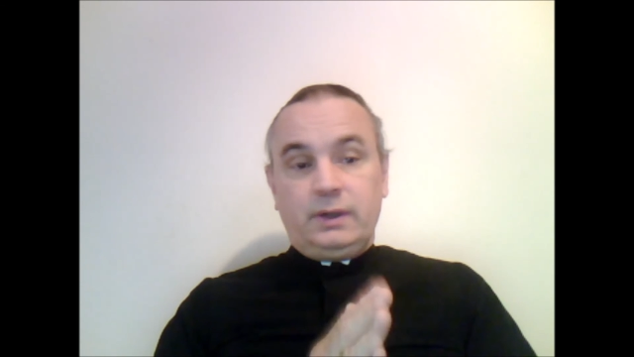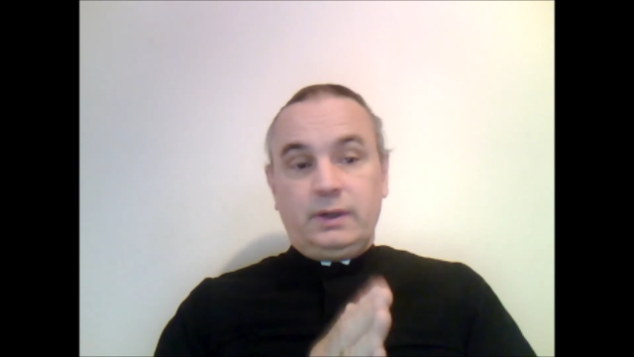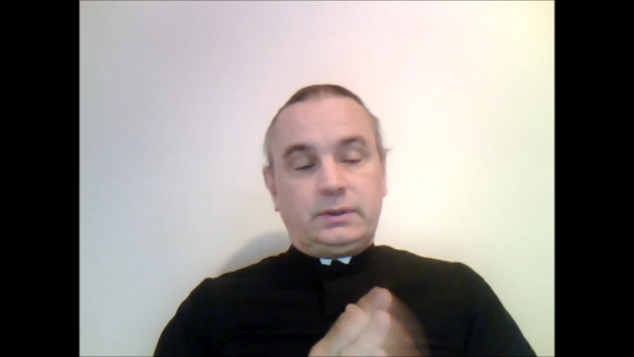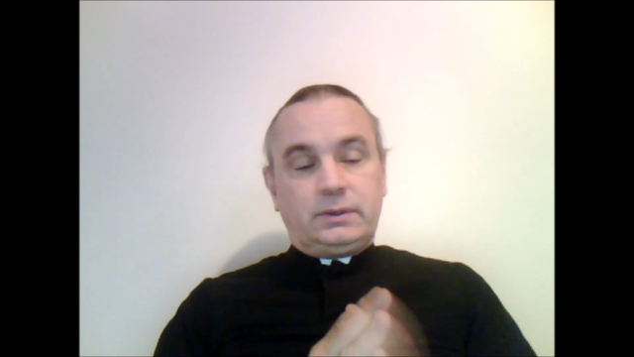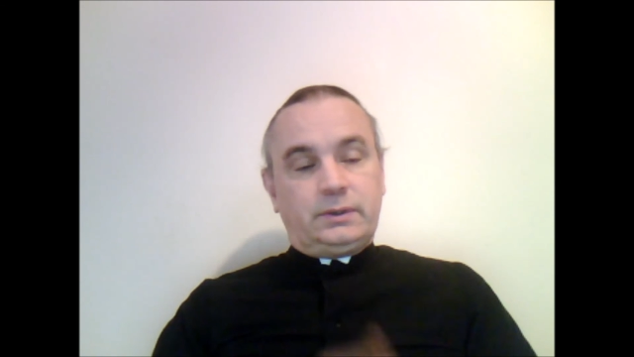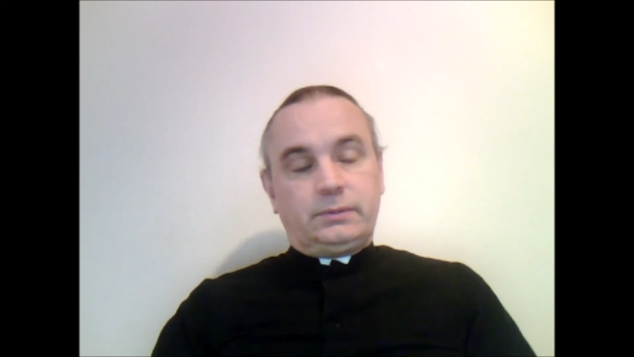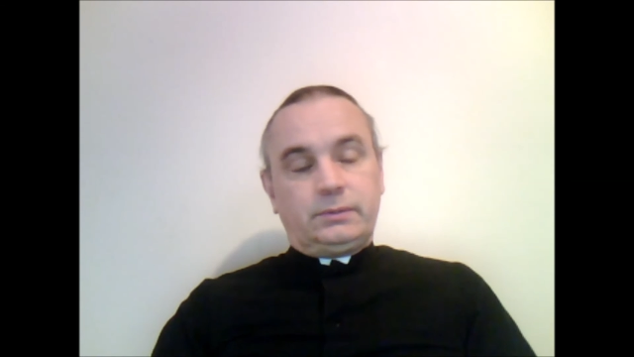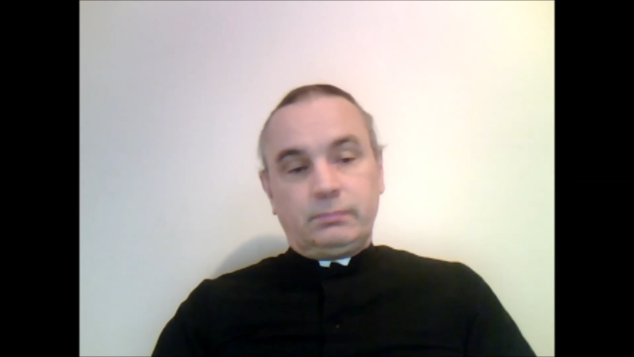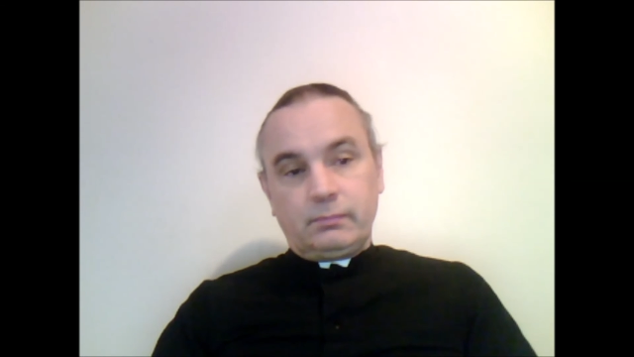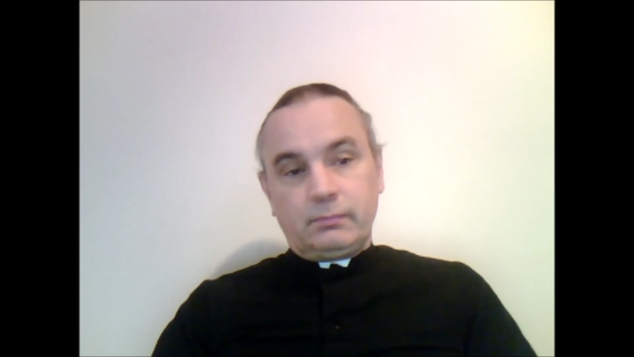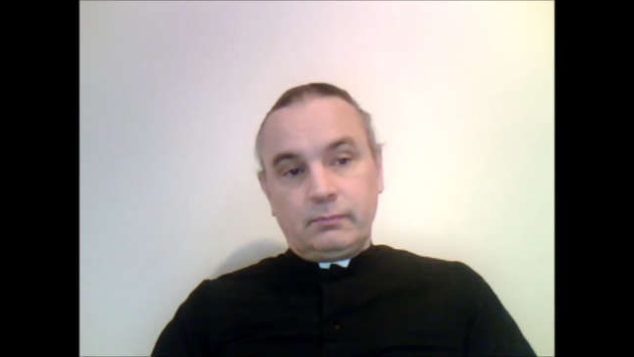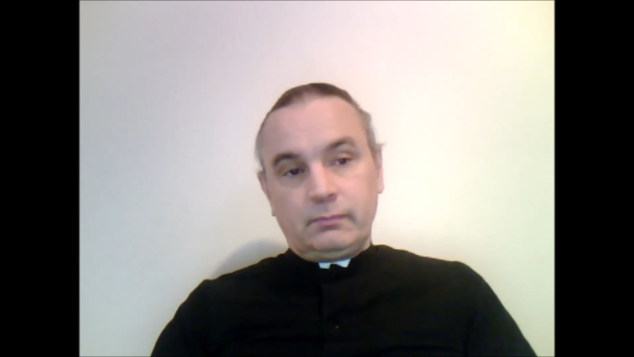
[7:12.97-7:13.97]
traditionalists?
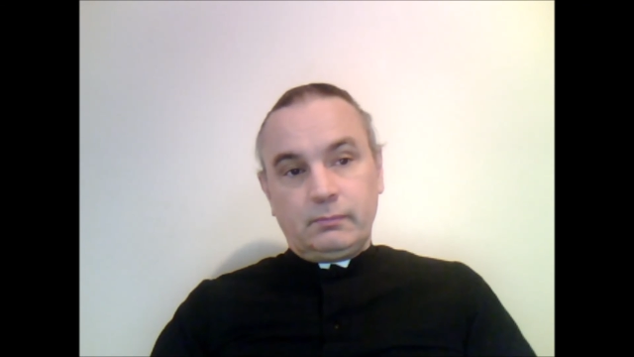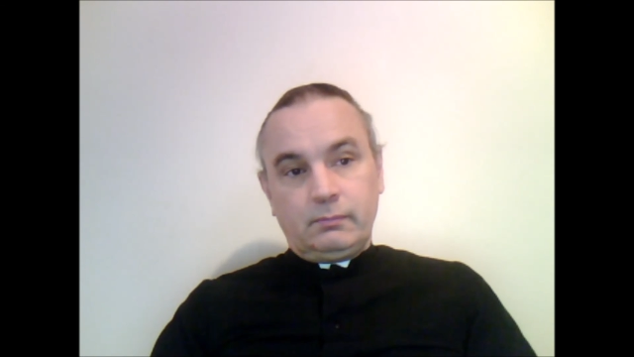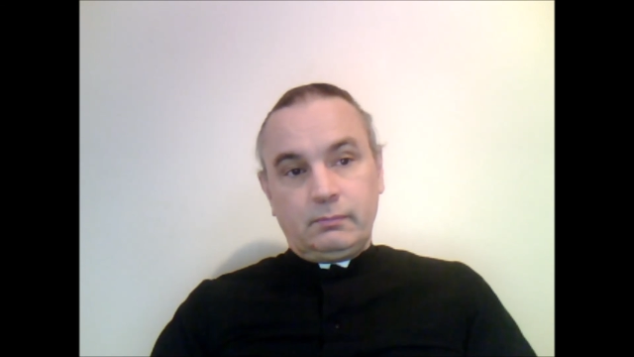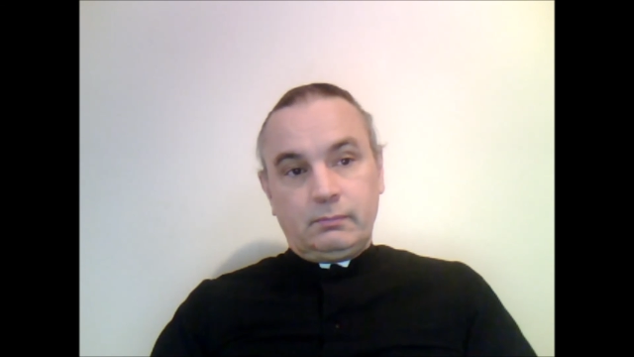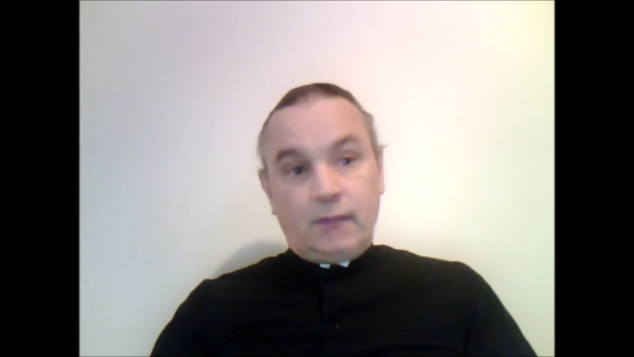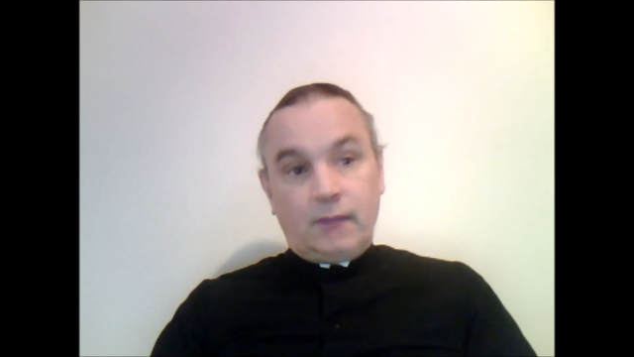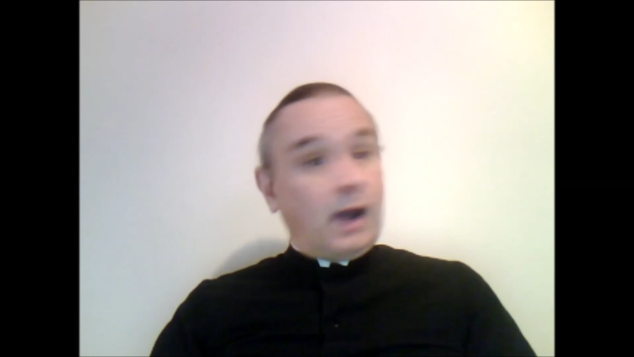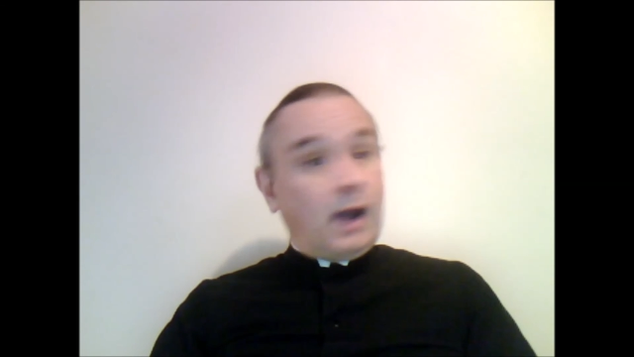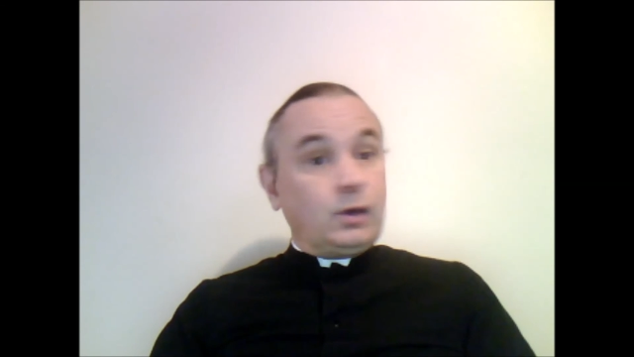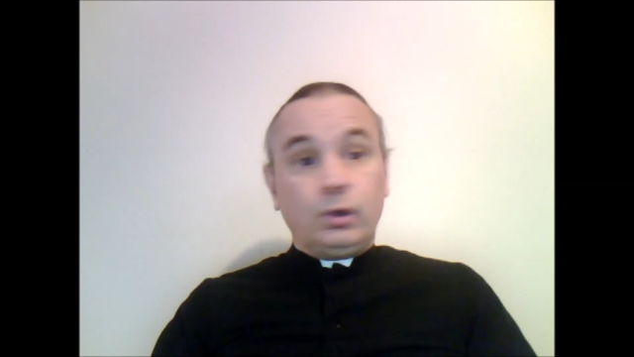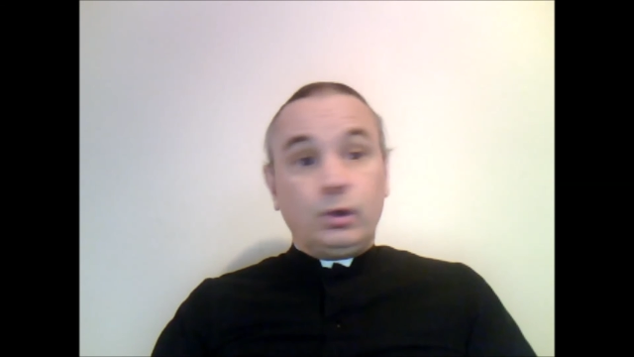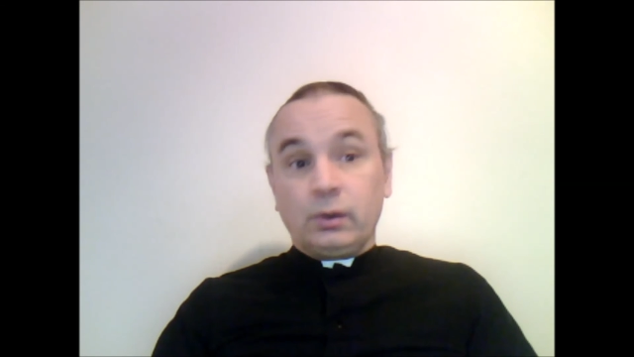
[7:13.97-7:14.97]

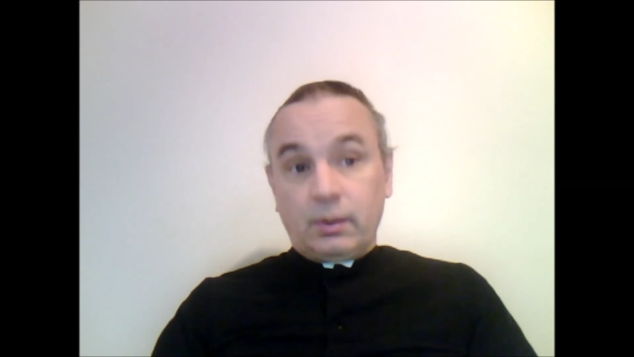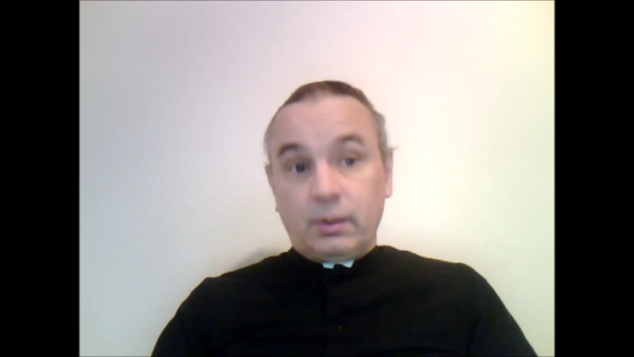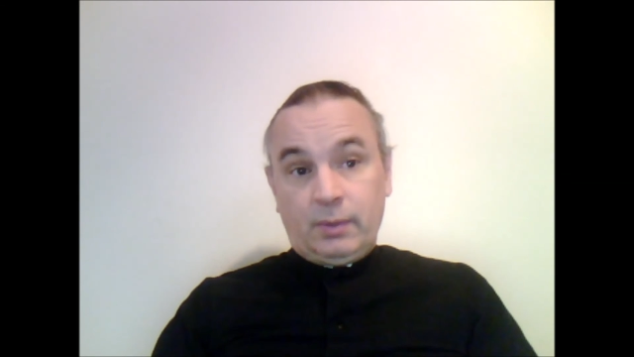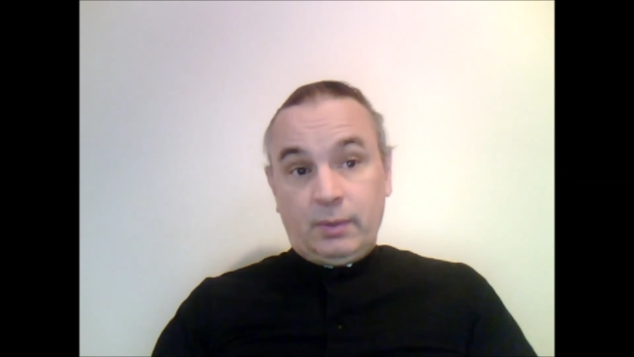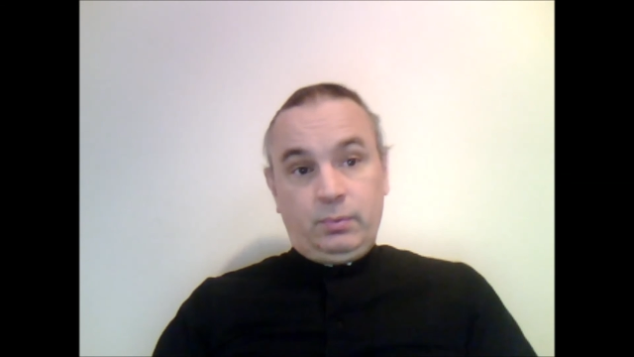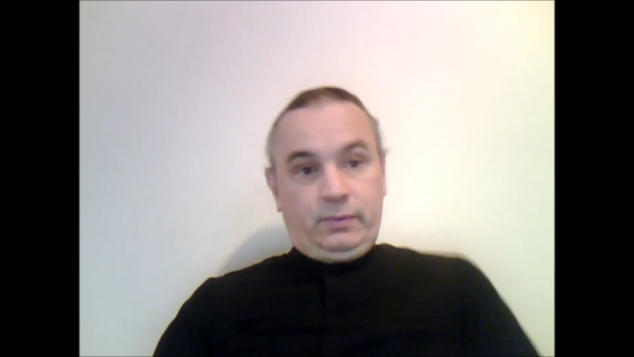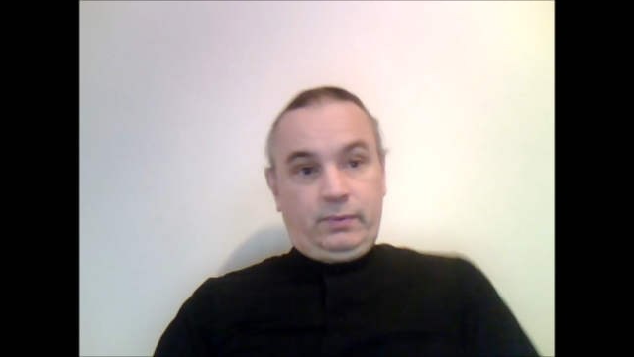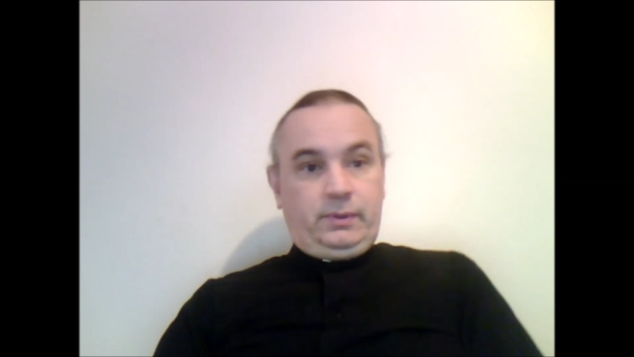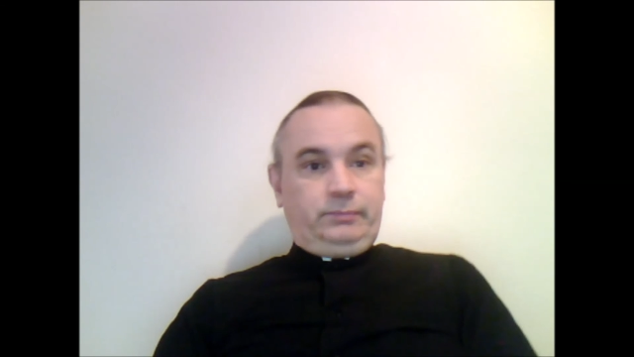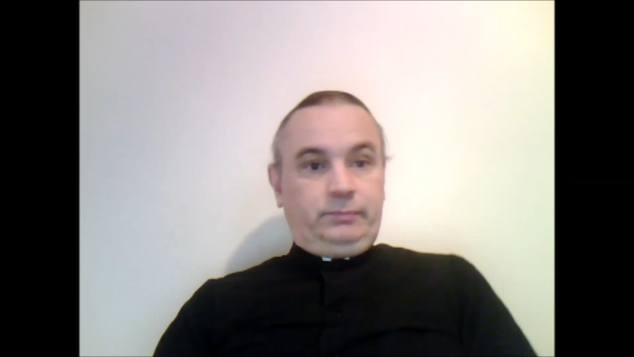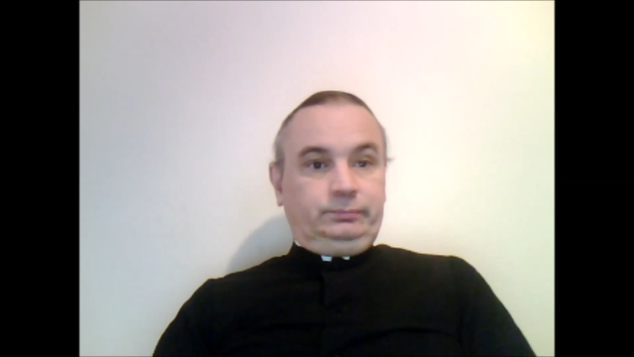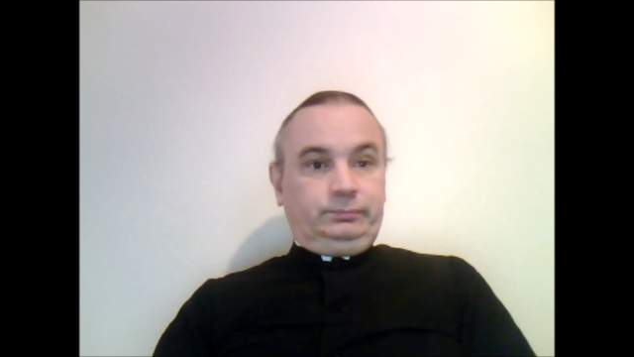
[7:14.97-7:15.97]
I couldn't come up with one.